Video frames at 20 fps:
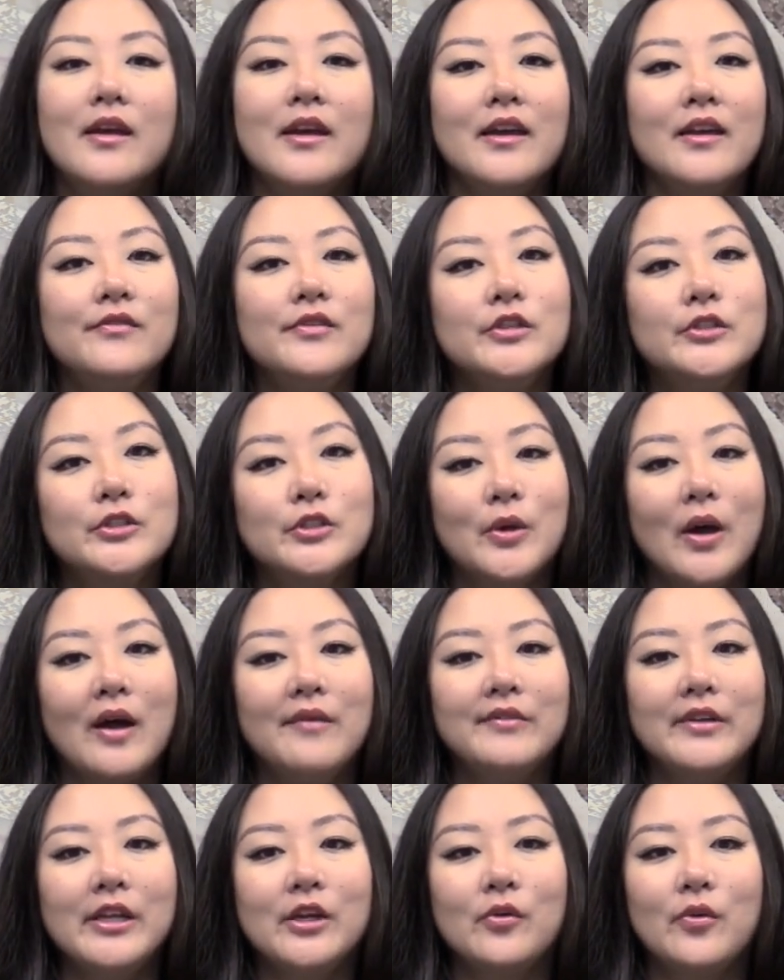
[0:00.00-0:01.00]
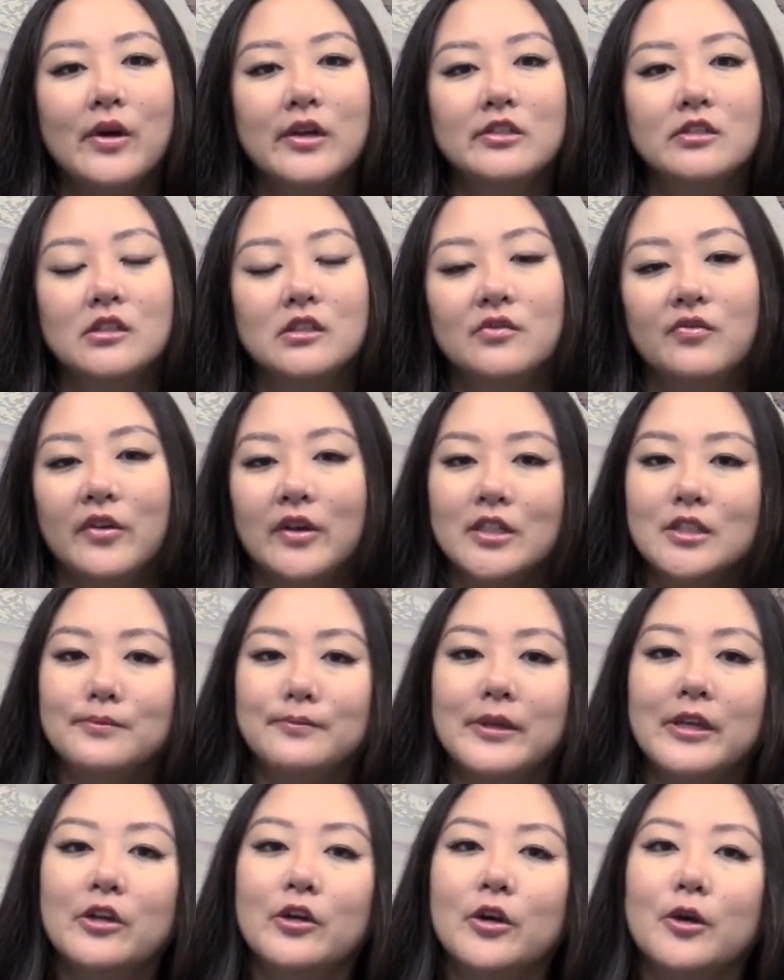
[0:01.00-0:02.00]
If you do have any questions for our
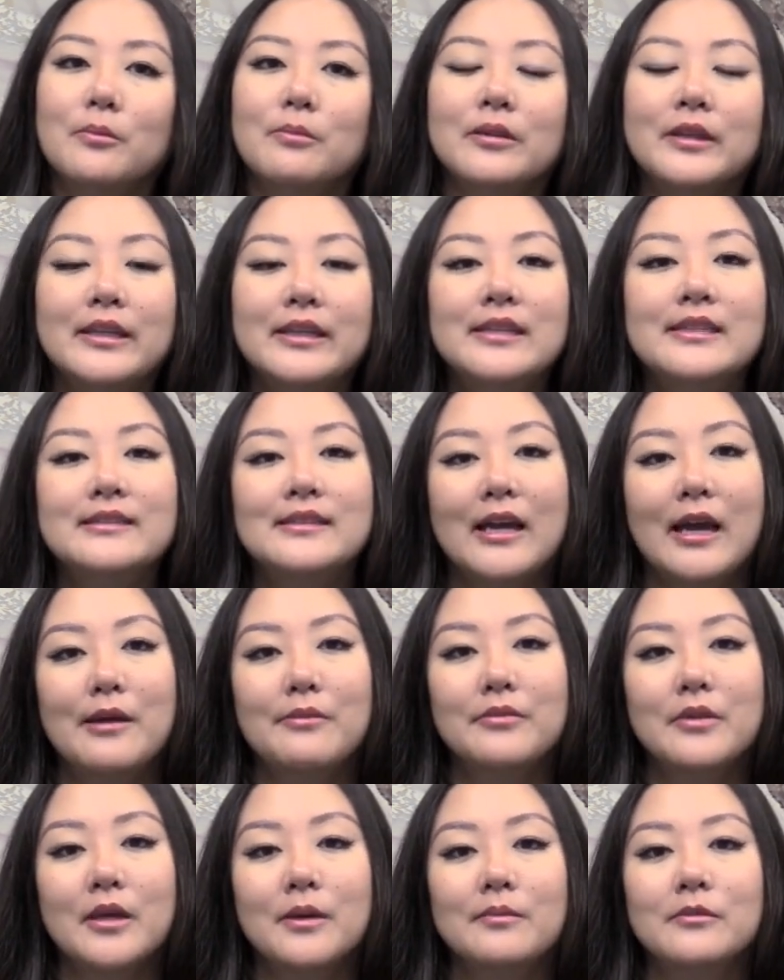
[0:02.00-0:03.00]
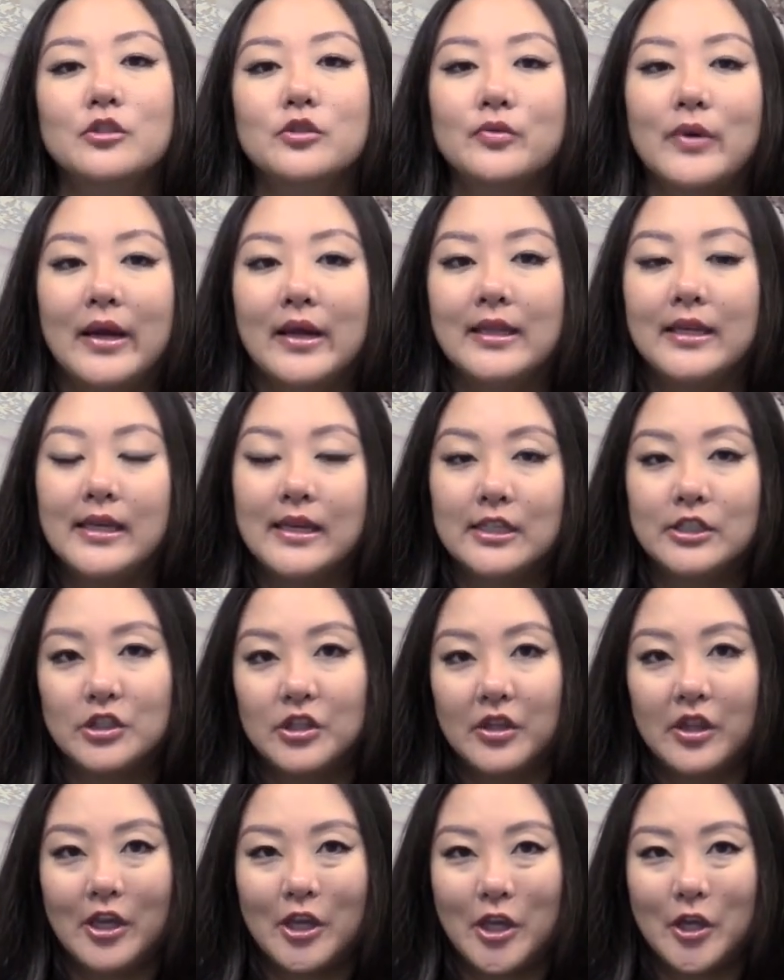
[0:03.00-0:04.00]
speaker, please type them directly
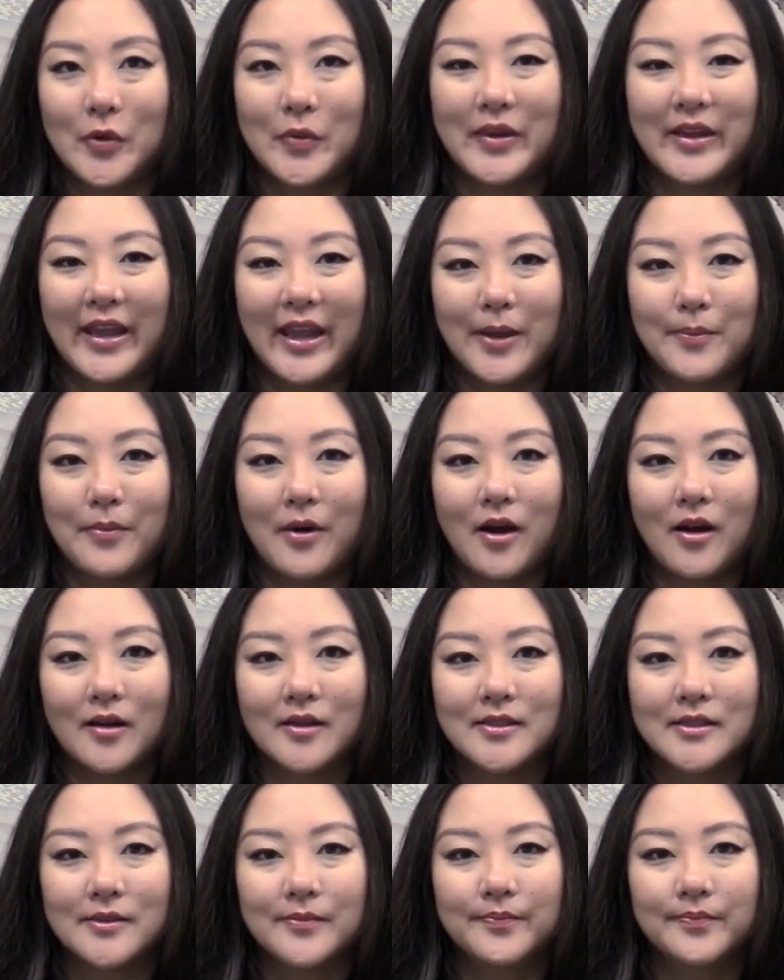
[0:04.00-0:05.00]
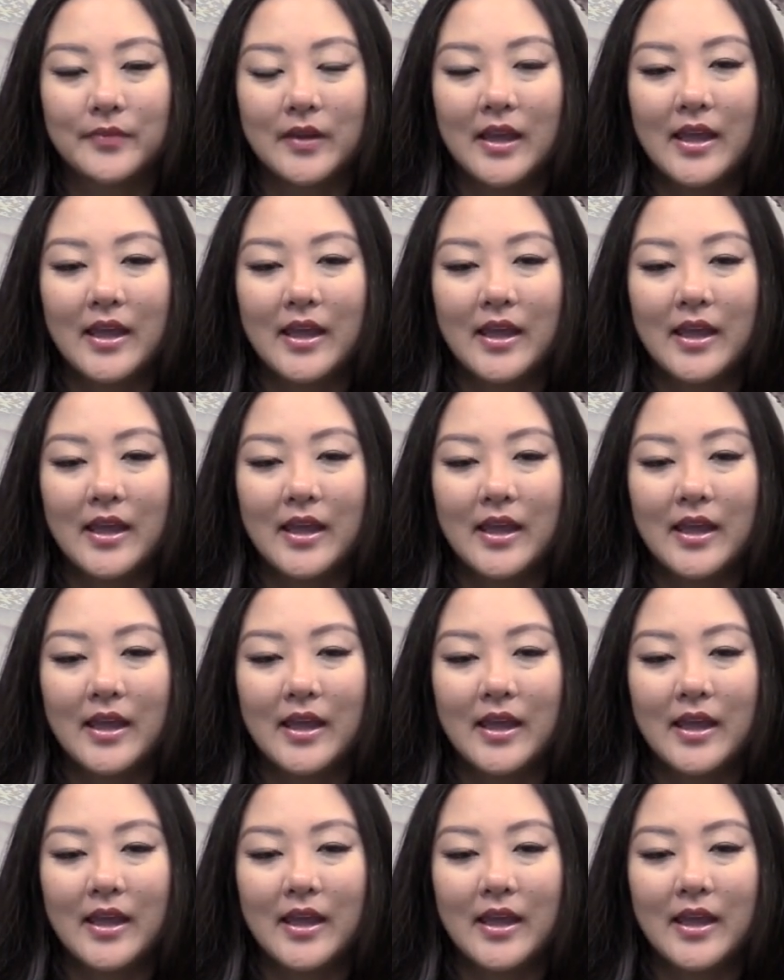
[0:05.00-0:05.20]
into the Q&A box.